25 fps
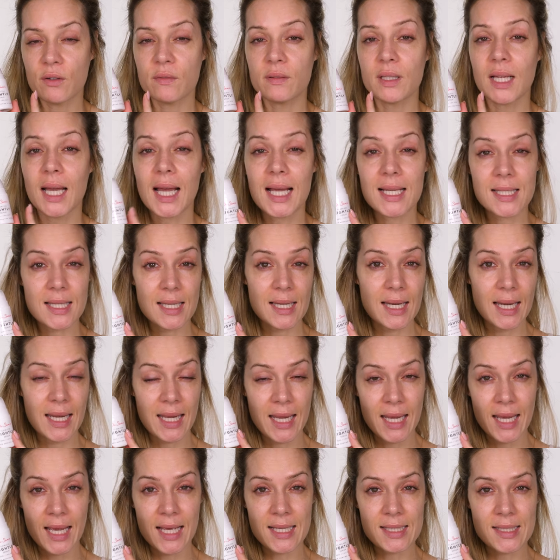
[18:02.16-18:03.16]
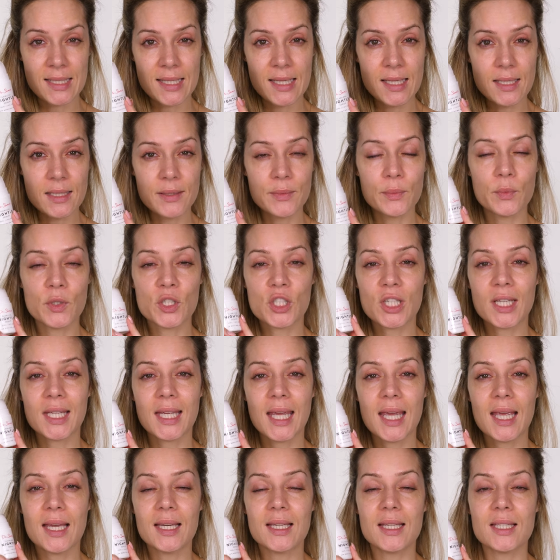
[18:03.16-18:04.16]
of the azelaic acid, which
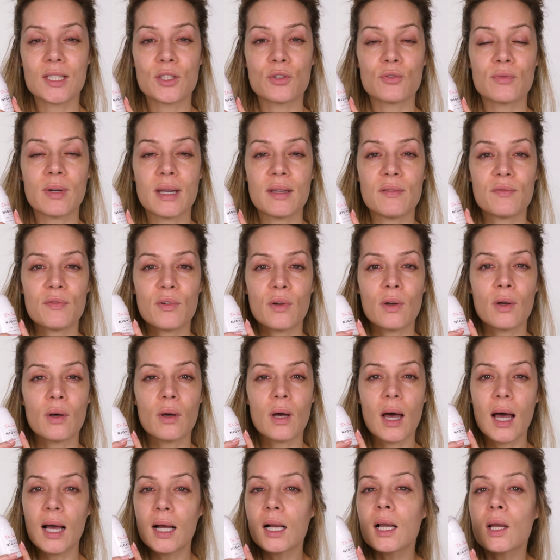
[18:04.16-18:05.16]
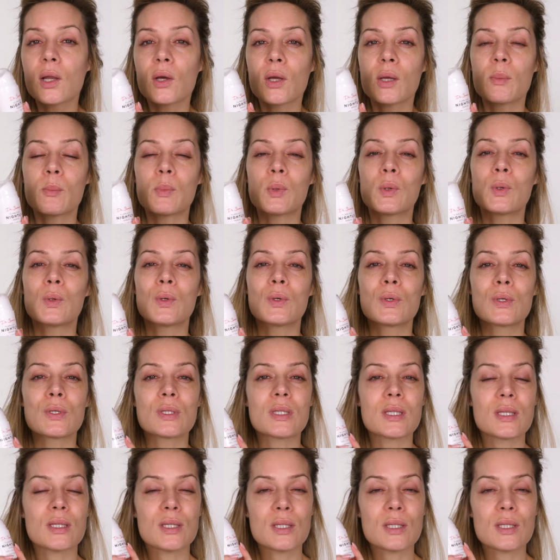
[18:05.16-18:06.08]
again is great for unclogging pores,